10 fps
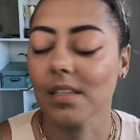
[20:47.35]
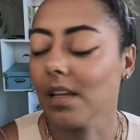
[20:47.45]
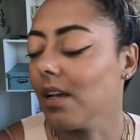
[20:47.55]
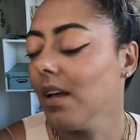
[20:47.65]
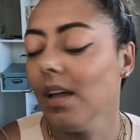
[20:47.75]

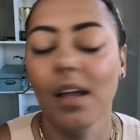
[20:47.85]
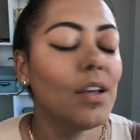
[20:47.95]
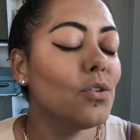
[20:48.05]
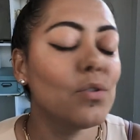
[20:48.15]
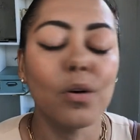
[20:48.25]
Like
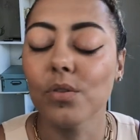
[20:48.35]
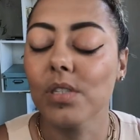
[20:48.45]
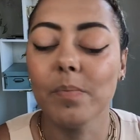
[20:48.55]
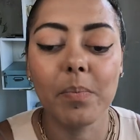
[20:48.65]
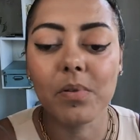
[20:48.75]
you don't you
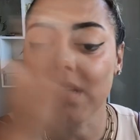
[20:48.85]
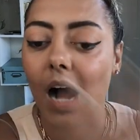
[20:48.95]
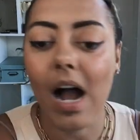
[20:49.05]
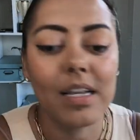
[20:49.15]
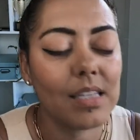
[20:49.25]
see people's
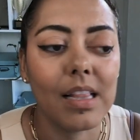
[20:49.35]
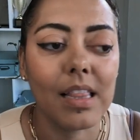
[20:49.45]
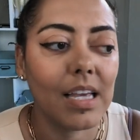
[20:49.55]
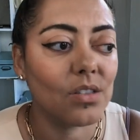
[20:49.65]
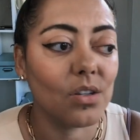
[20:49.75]
eyes like
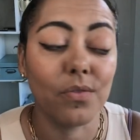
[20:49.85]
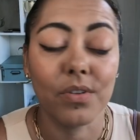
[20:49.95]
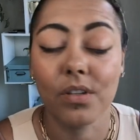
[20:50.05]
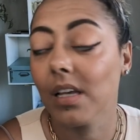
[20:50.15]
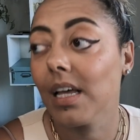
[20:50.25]
glaze over and
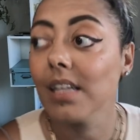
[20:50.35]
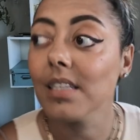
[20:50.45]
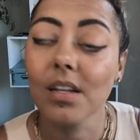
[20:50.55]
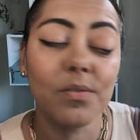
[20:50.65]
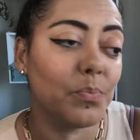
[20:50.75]
they're like, that
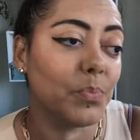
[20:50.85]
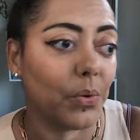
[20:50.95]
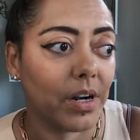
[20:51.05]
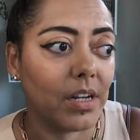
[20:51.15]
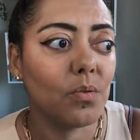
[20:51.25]
sounds boring.